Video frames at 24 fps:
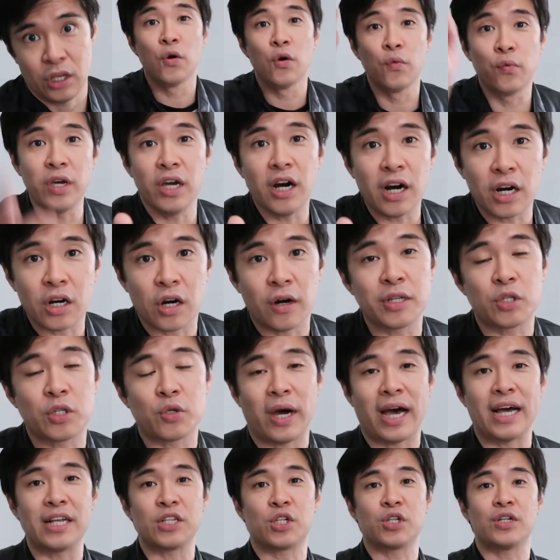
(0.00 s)
We are going to
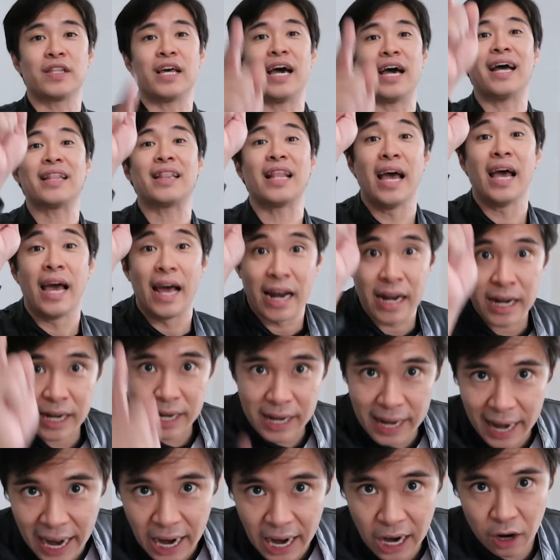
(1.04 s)
answer that
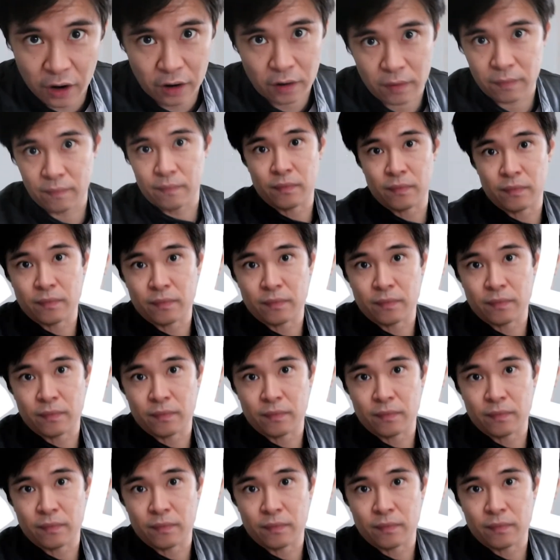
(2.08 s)
now.